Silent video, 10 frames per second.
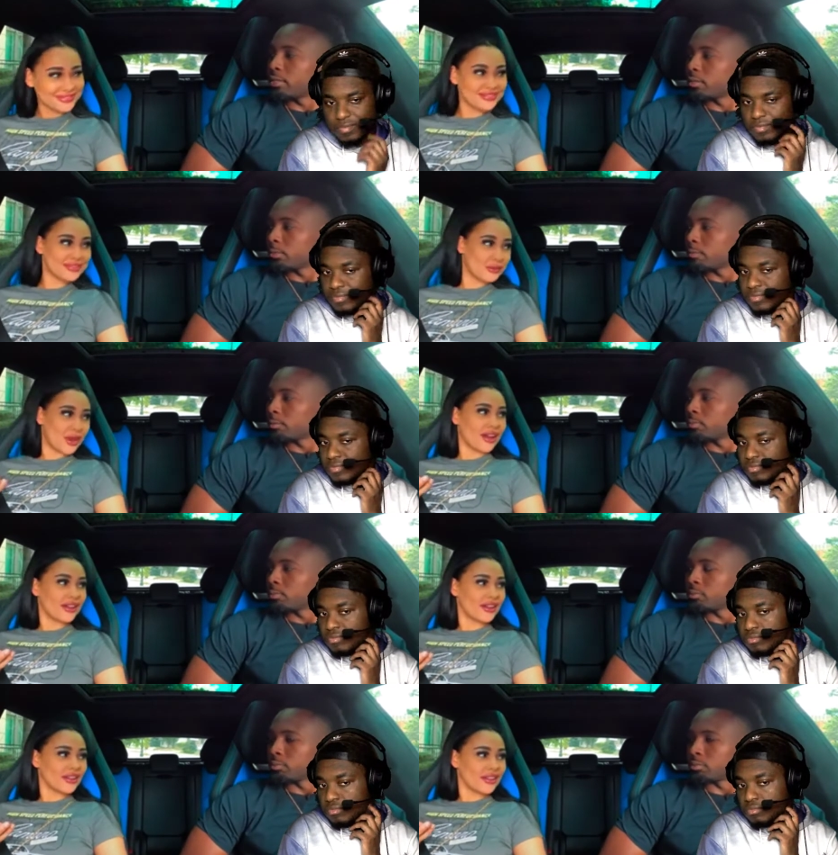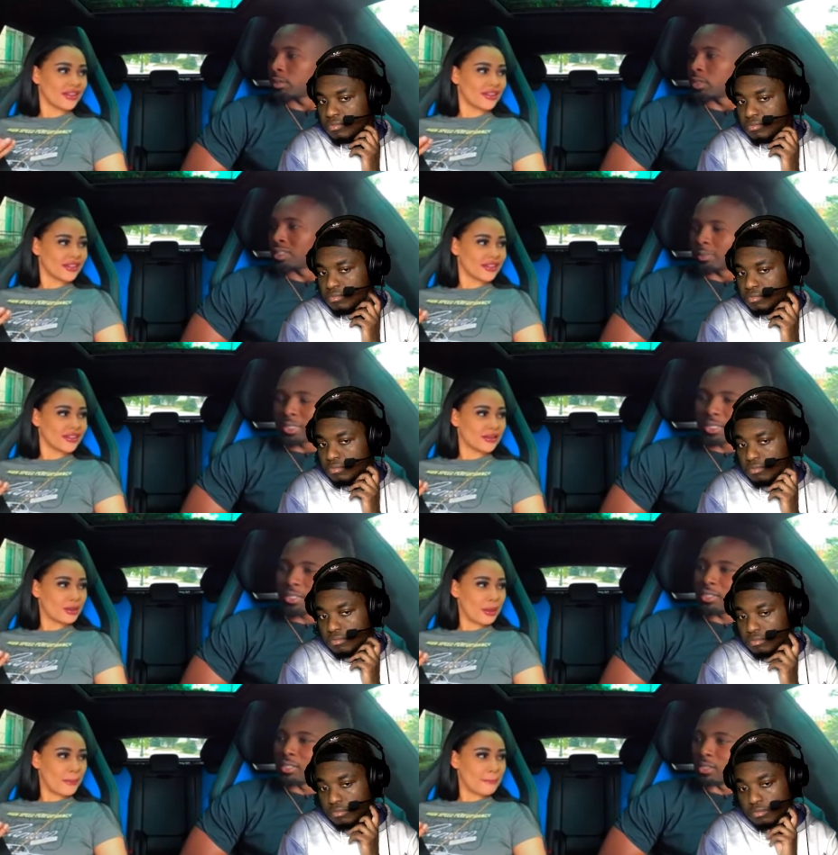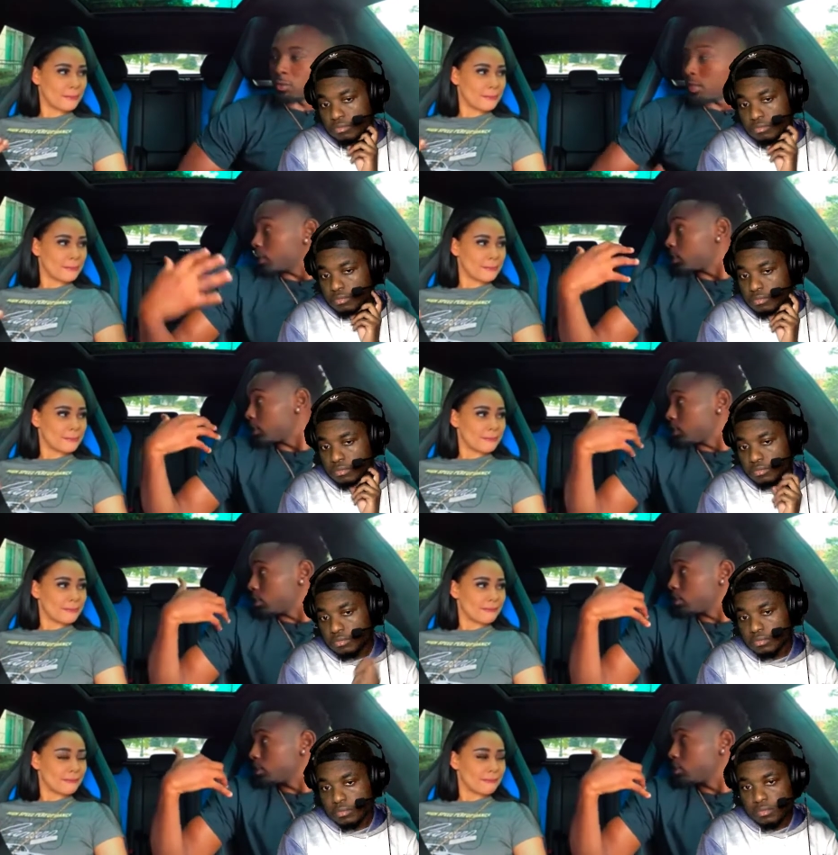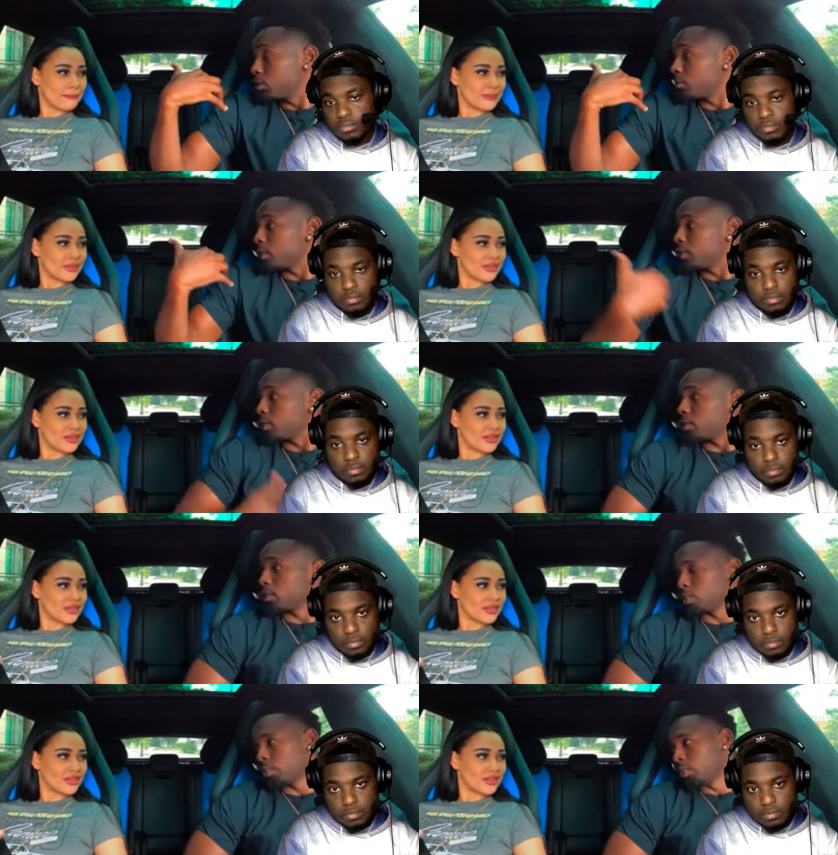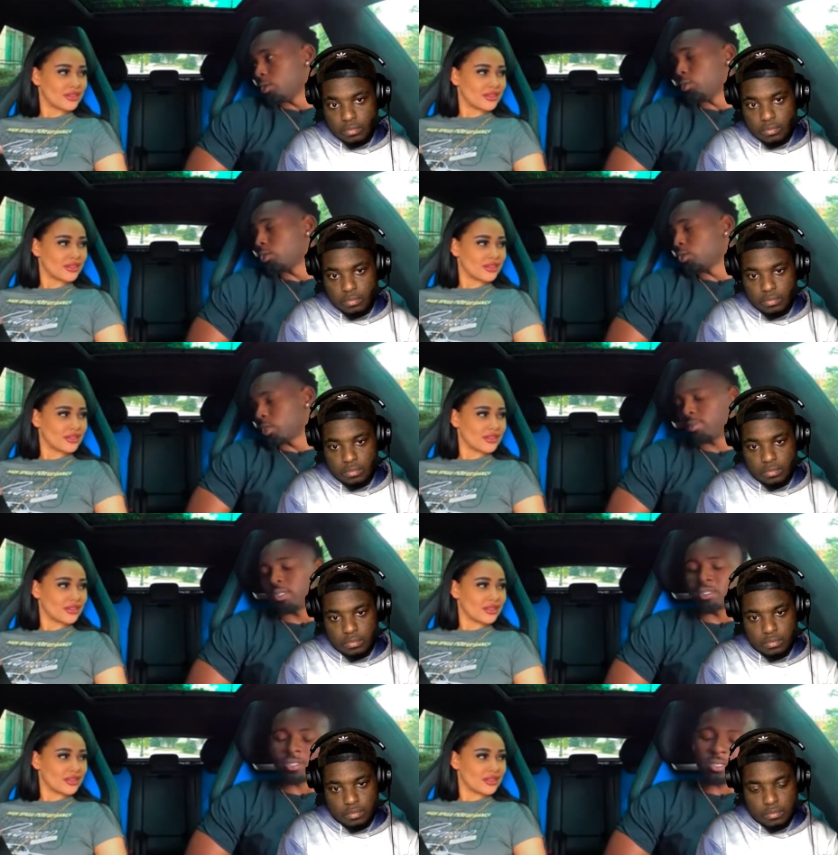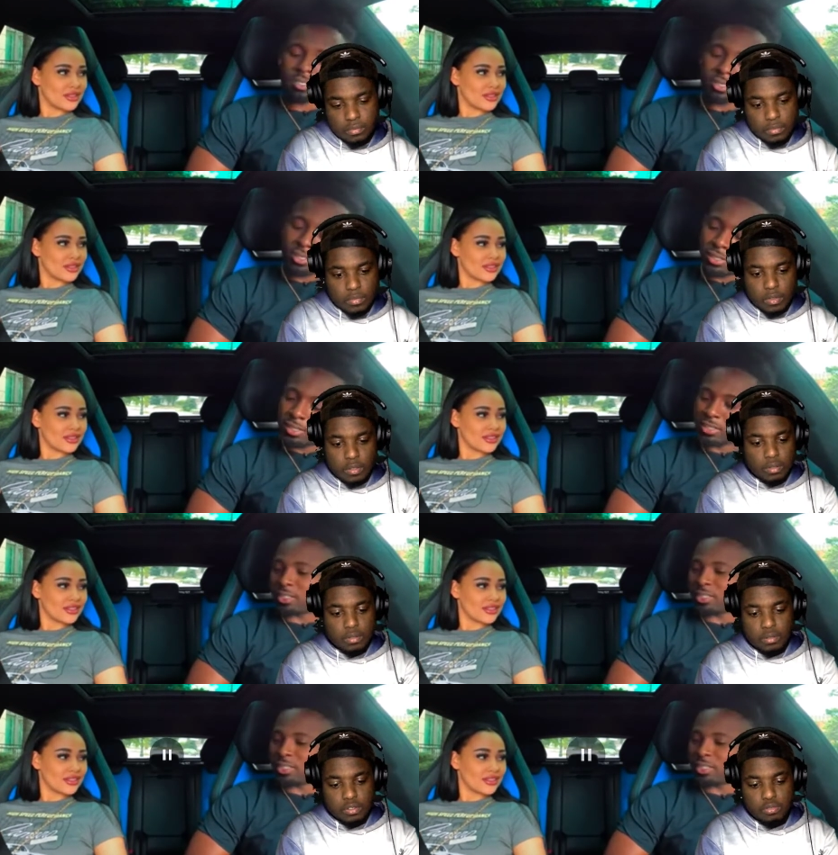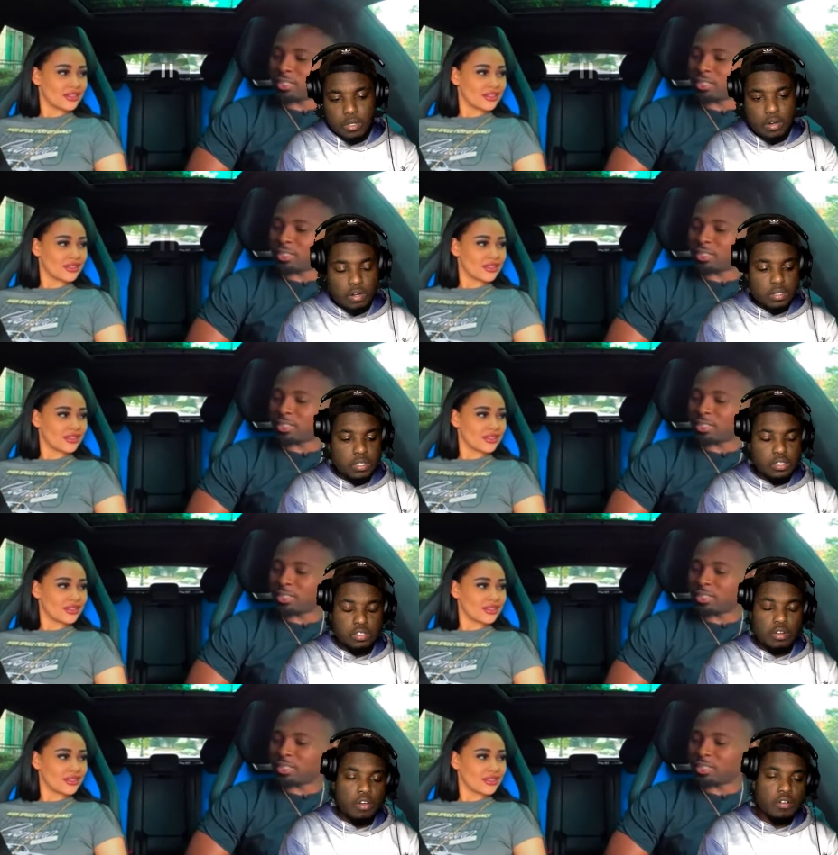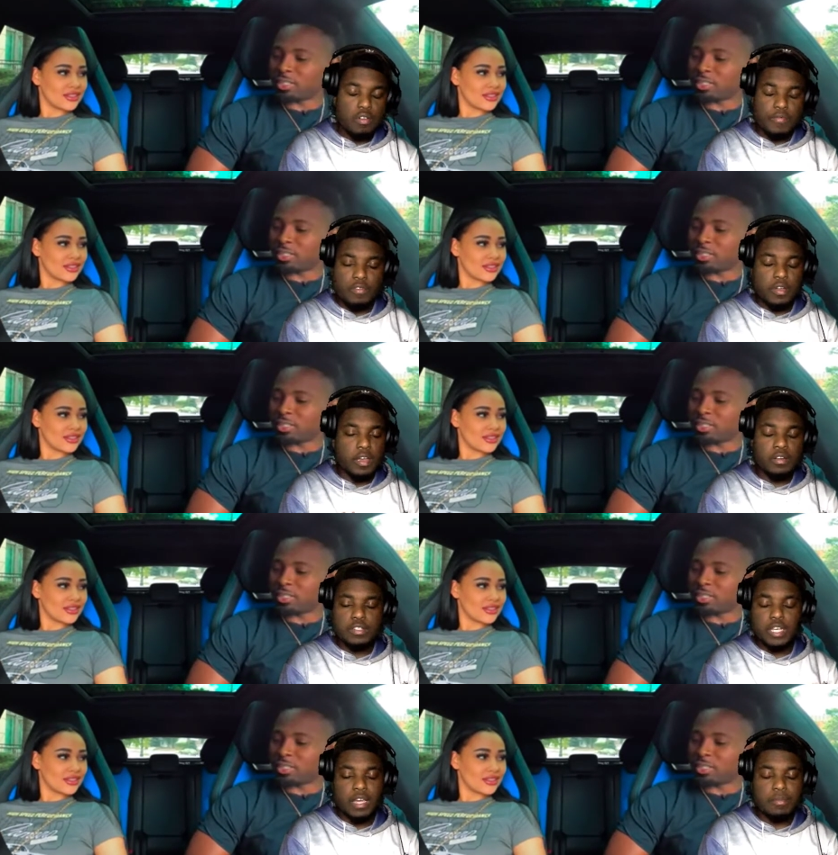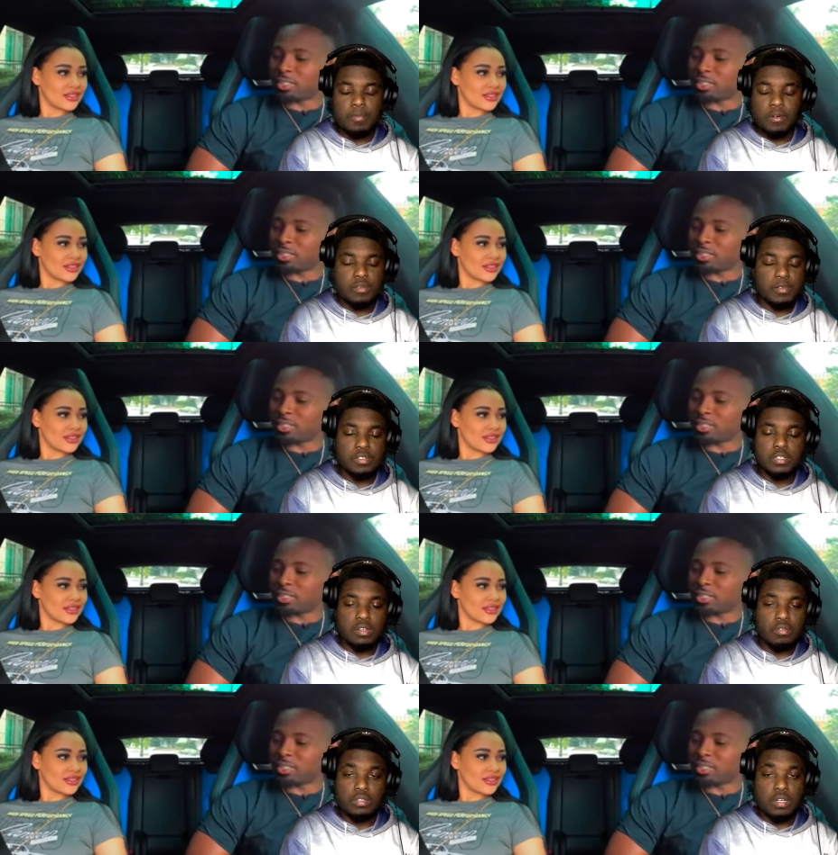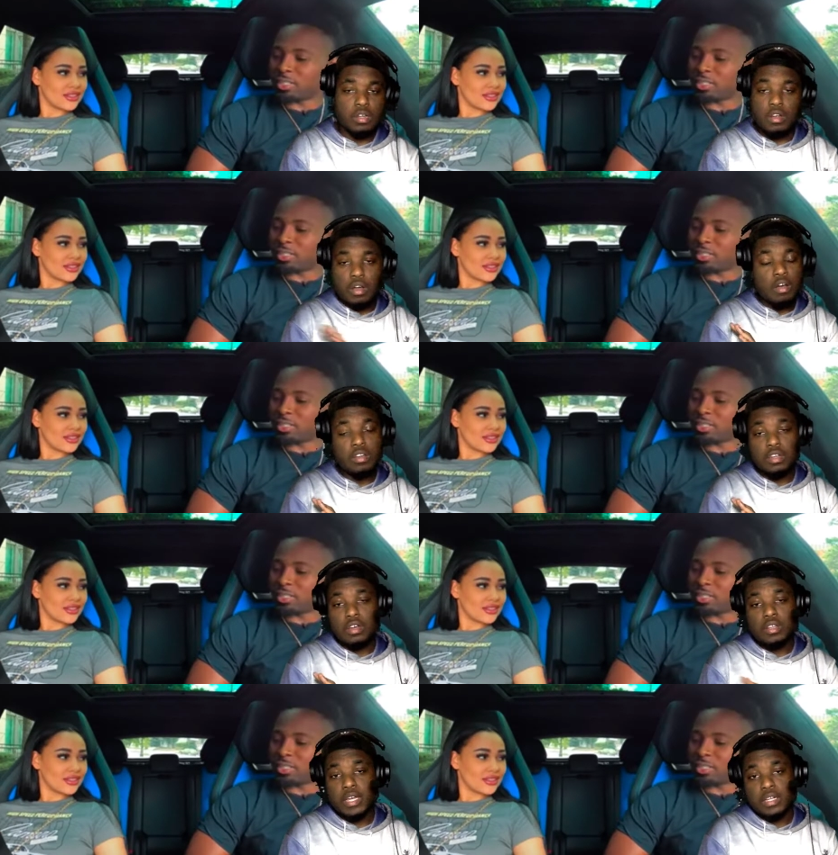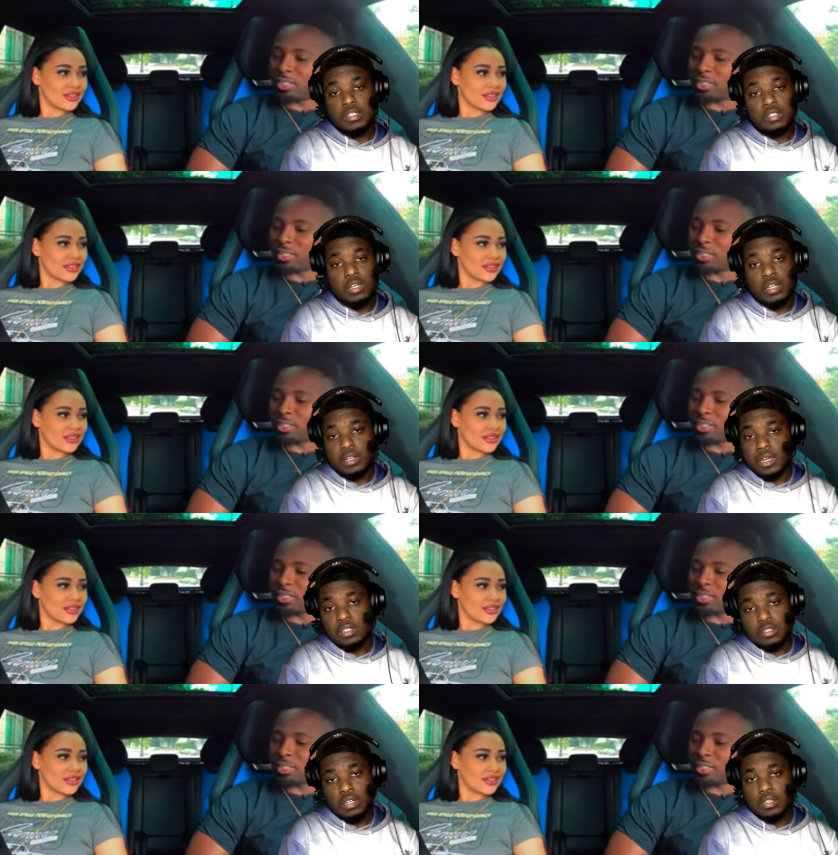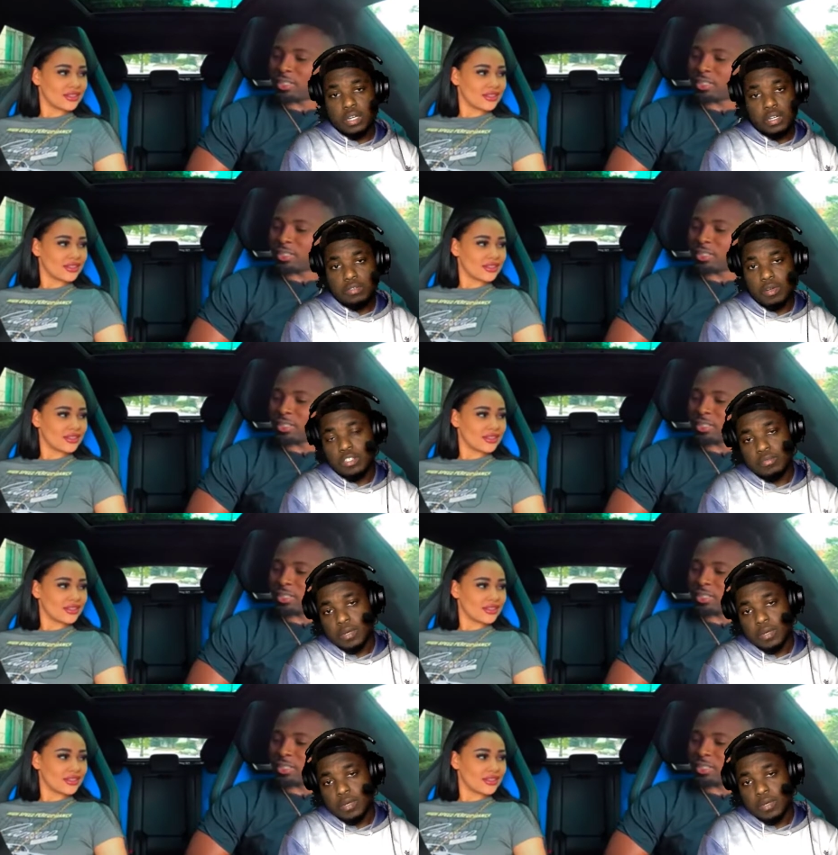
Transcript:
Speaker 1: Why? Because when I was trying to talk to you over there, you was talking about, oh, you know.
Speaker 2: Sweetheart, this is all for entertainment purposes only. All y'all ladies, nice young ladies watching my